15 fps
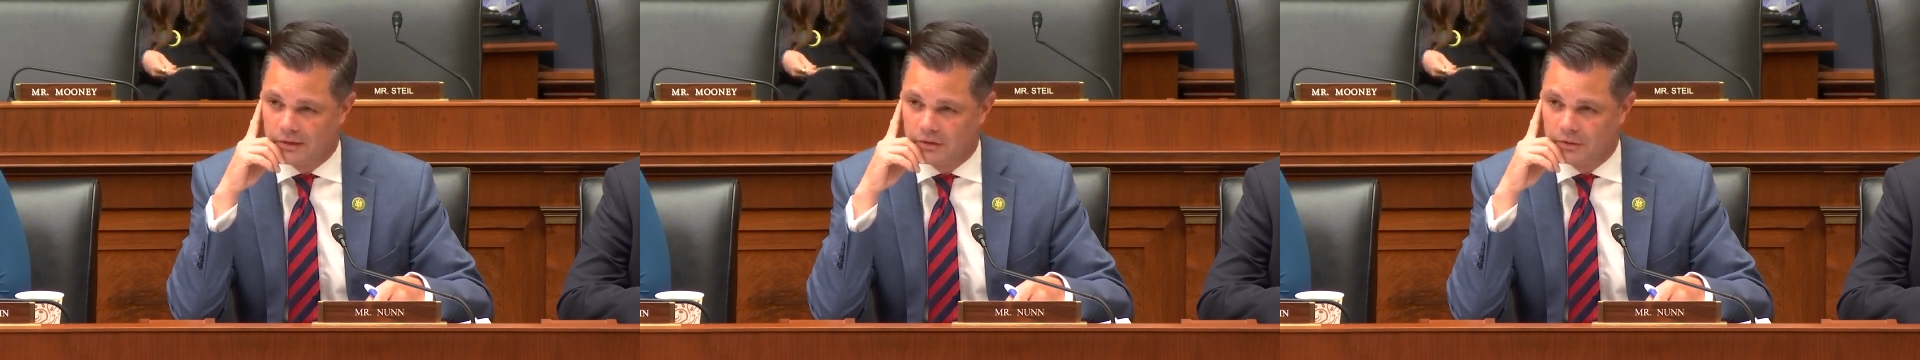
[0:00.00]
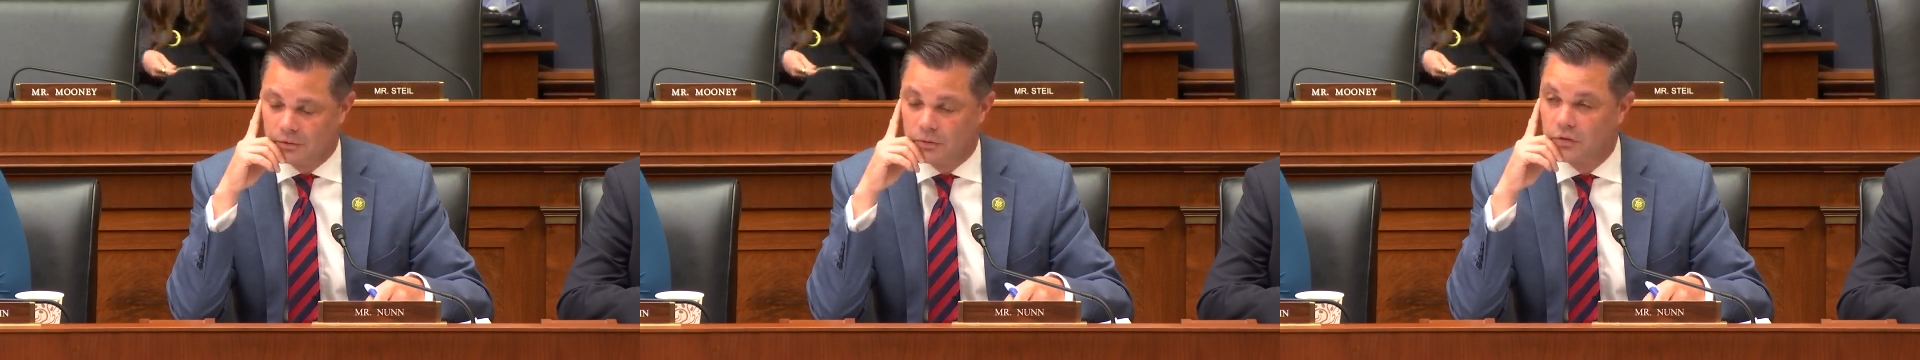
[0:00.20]

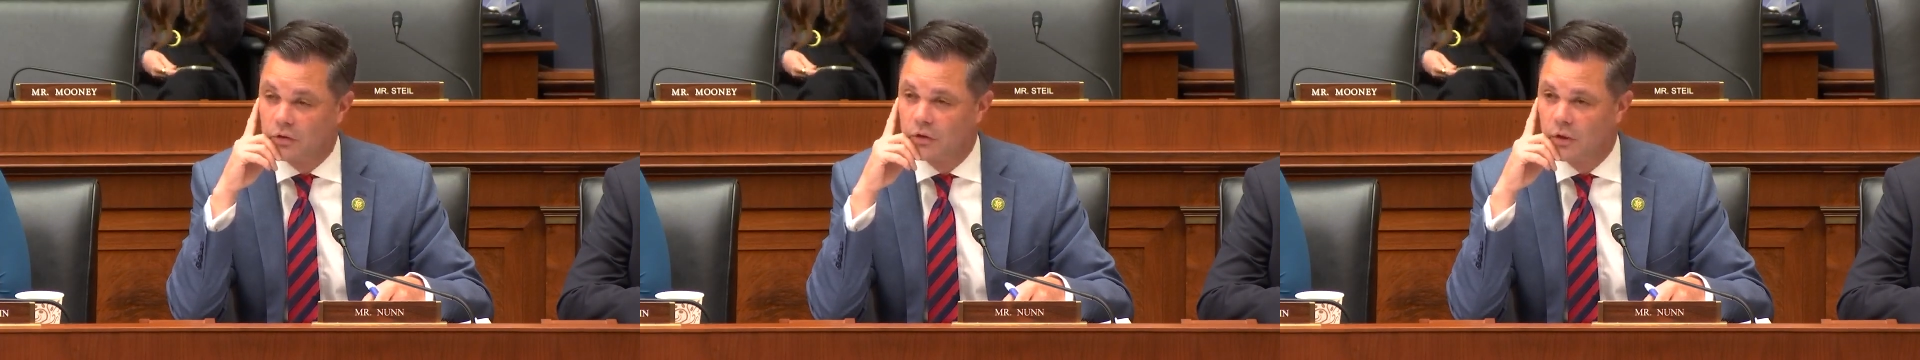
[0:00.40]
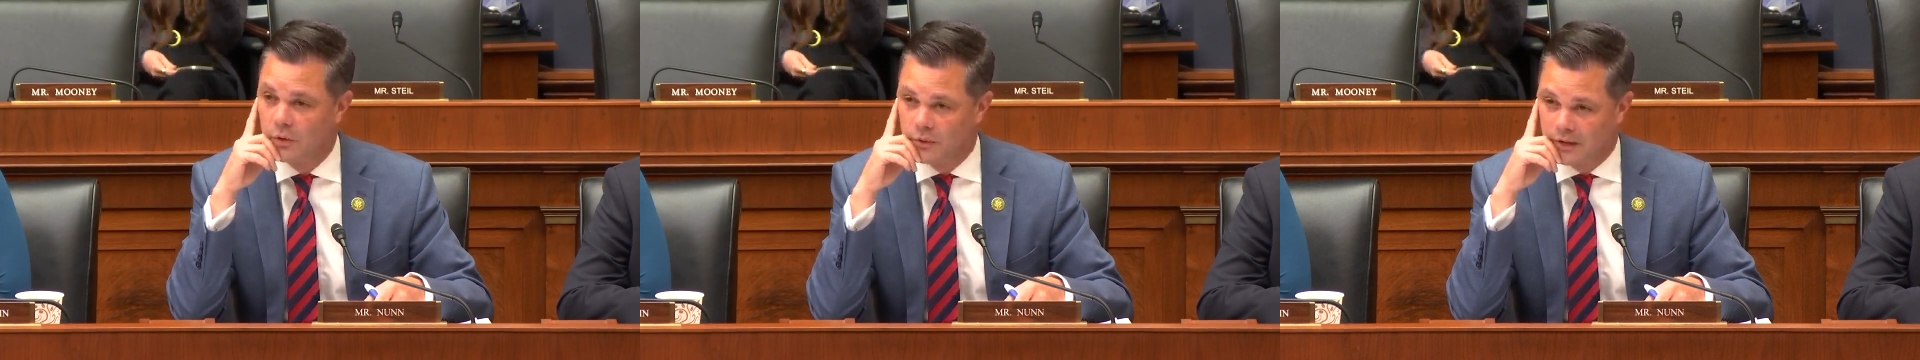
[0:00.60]
to
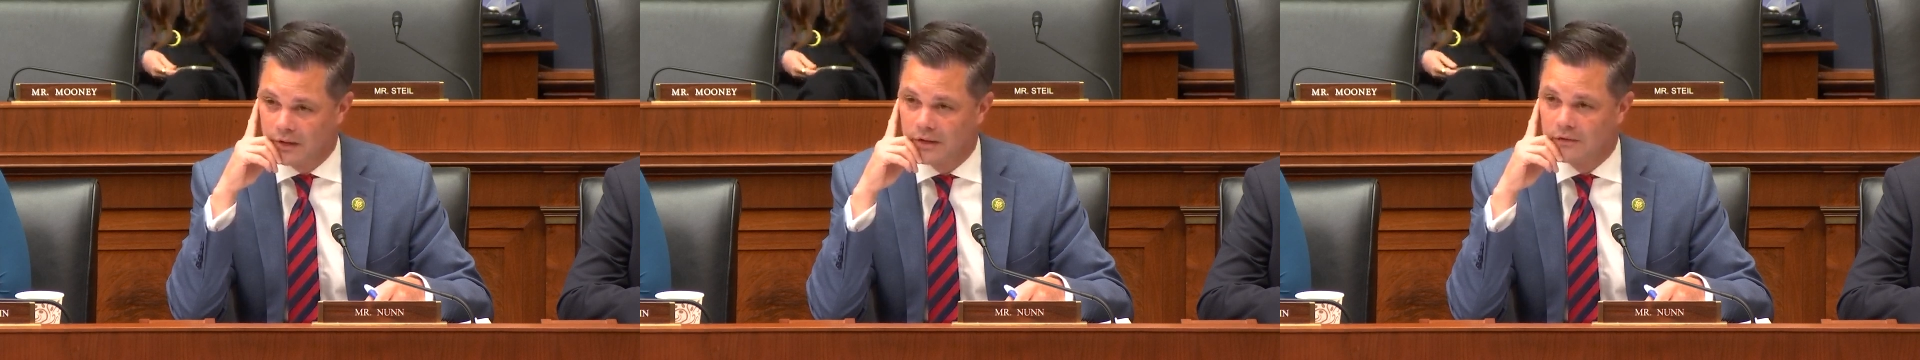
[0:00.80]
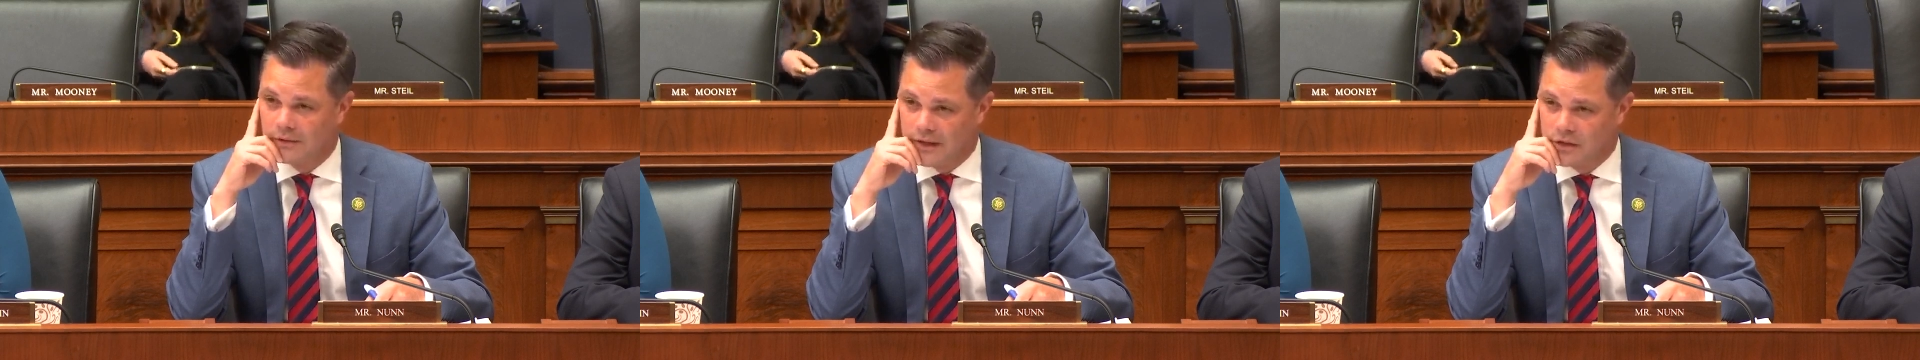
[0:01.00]
slow their
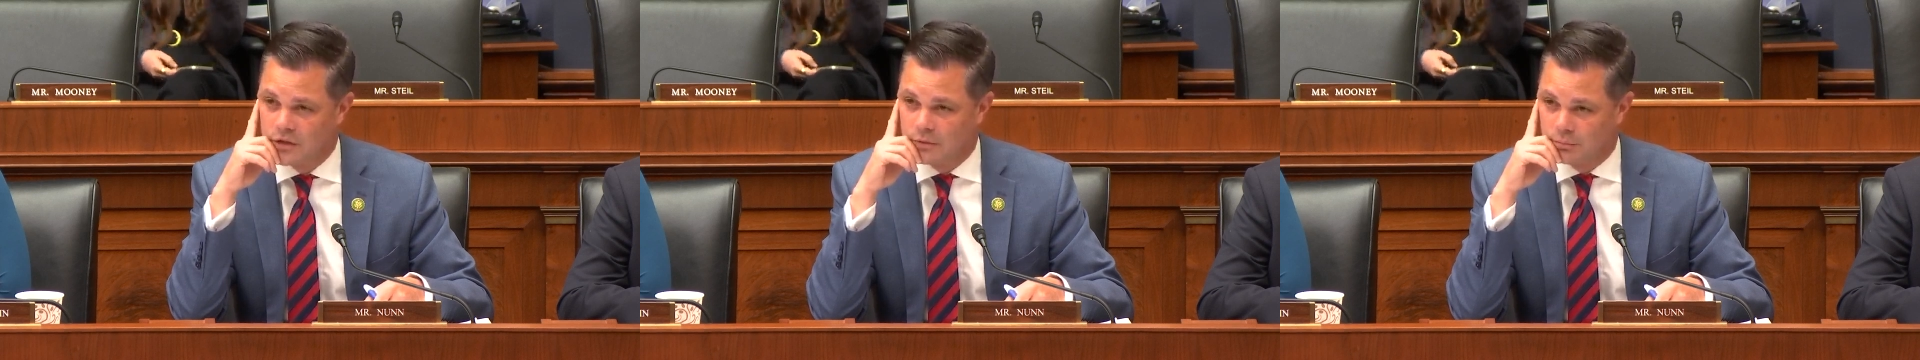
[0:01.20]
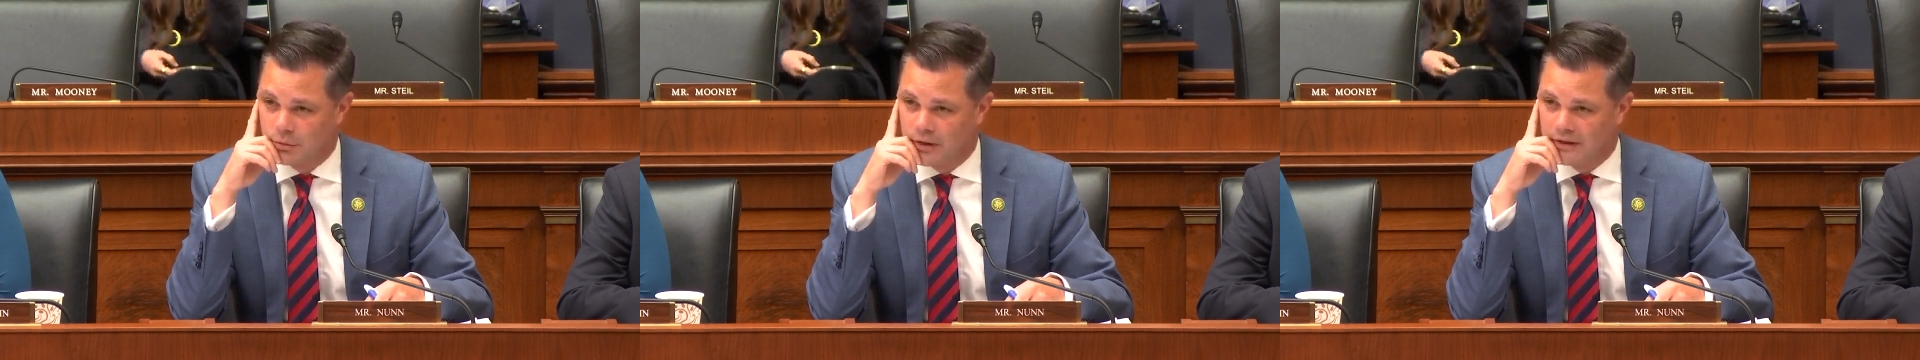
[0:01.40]
innovation
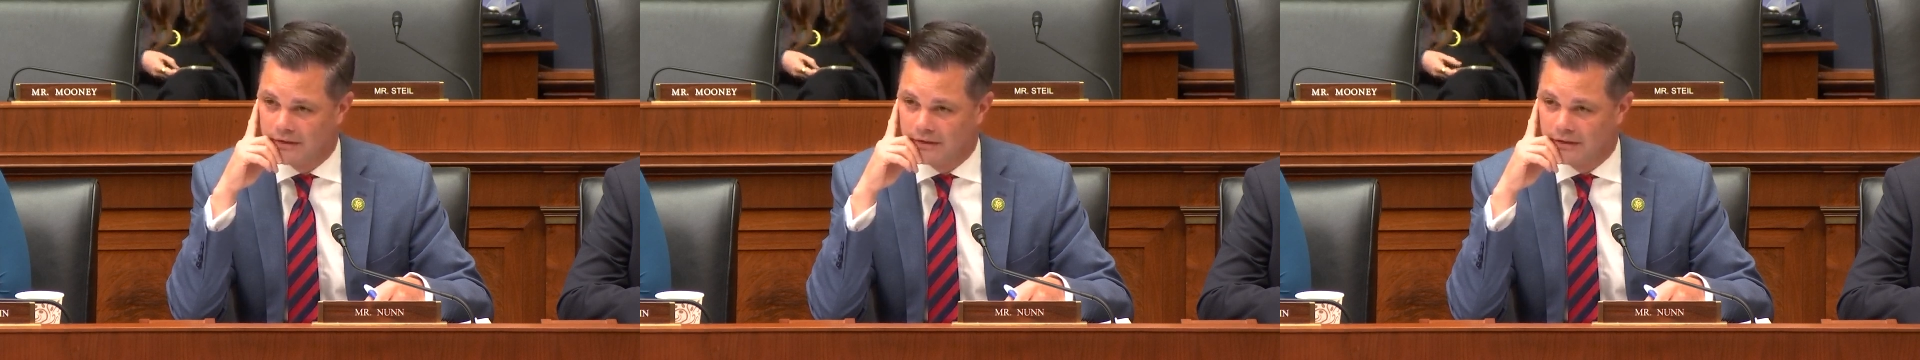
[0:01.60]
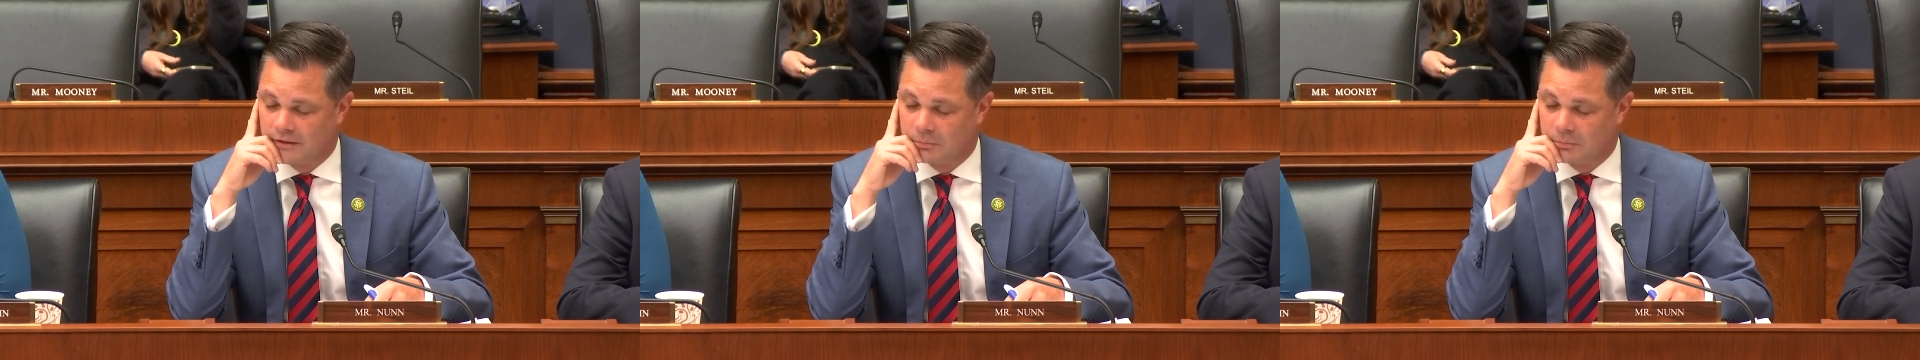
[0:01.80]
process,